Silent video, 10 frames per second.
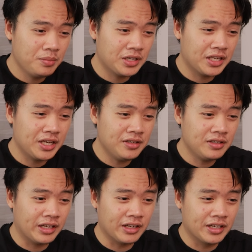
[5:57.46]
But
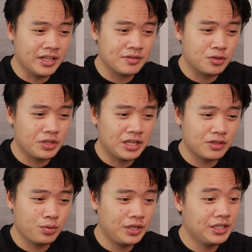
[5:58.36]
again, like again, shooting
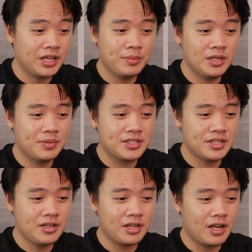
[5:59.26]
at 29
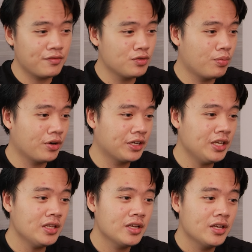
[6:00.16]
millimeter at
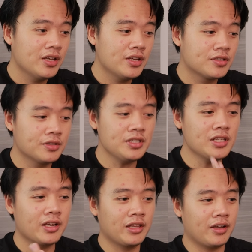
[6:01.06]
f2.8. So this
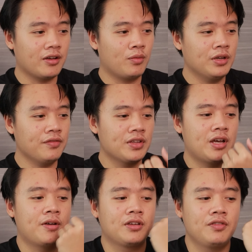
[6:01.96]
is like, like one of
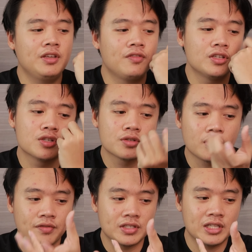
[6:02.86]
the key features
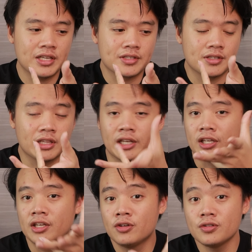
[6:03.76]
of this lens.
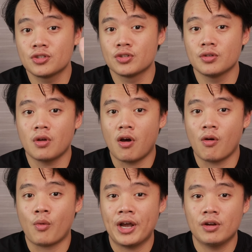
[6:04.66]
Like it could shoot
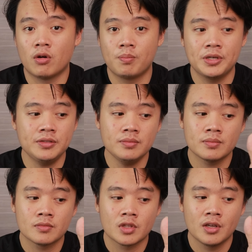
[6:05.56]
wide open
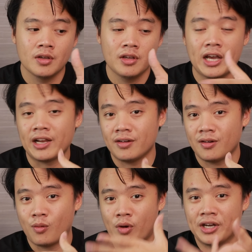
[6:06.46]

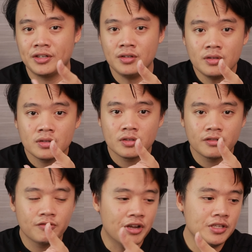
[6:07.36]
at wider
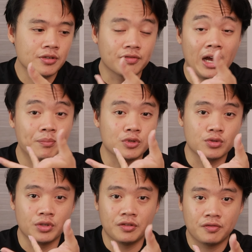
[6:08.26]
range of up to
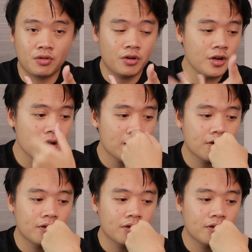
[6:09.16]
24.